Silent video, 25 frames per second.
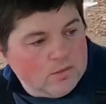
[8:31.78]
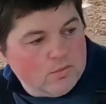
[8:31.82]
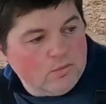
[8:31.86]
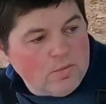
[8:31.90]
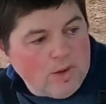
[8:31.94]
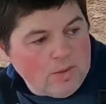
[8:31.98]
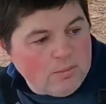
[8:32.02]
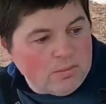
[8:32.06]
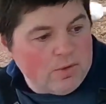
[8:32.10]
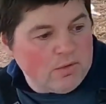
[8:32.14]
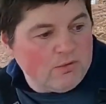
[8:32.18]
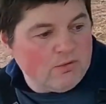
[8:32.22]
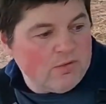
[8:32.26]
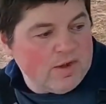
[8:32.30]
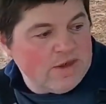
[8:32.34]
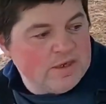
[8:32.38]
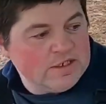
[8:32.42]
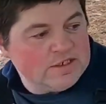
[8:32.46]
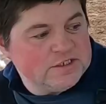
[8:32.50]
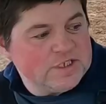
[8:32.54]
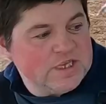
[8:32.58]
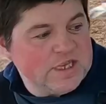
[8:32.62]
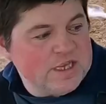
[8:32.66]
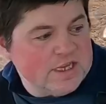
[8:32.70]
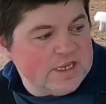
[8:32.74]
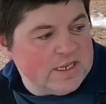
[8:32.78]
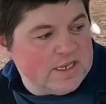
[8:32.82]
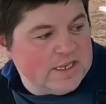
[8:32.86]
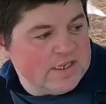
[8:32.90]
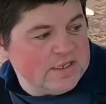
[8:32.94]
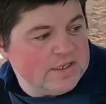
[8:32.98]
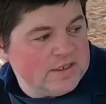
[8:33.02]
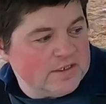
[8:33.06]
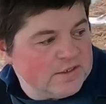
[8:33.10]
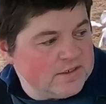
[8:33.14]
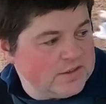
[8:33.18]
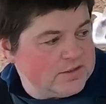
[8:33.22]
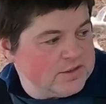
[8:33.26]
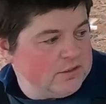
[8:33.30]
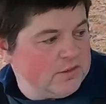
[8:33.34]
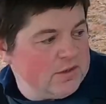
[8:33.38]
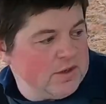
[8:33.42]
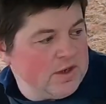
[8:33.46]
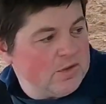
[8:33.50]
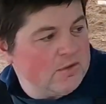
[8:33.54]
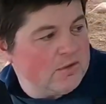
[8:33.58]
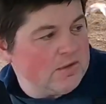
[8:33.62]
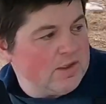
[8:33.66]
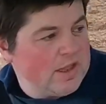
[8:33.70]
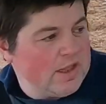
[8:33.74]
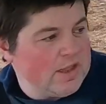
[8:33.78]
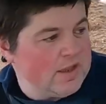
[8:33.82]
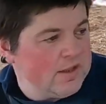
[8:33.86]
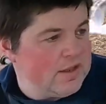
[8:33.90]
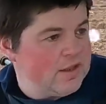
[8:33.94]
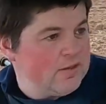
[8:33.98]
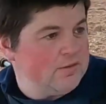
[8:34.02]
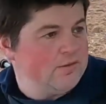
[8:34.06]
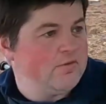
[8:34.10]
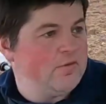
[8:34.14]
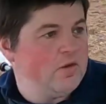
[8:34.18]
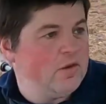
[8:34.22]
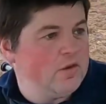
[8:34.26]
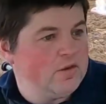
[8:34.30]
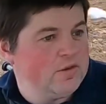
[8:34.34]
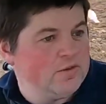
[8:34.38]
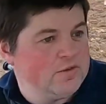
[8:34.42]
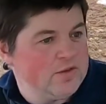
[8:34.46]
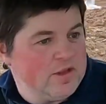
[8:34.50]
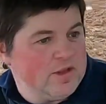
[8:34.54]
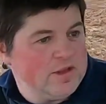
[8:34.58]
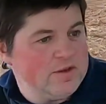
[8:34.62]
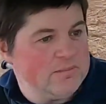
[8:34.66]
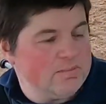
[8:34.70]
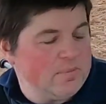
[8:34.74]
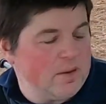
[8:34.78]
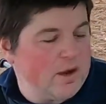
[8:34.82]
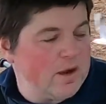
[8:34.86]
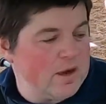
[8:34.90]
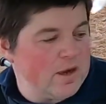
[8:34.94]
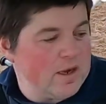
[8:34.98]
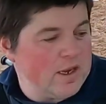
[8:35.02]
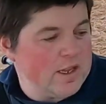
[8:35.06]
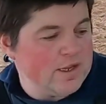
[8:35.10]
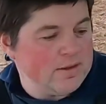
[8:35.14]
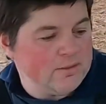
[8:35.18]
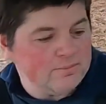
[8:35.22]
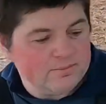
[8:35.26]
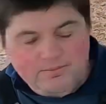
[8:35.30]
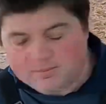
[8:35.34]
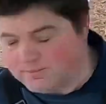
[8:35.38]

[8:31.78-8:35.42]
when we're reseeding, so we don't get the volunteer barley.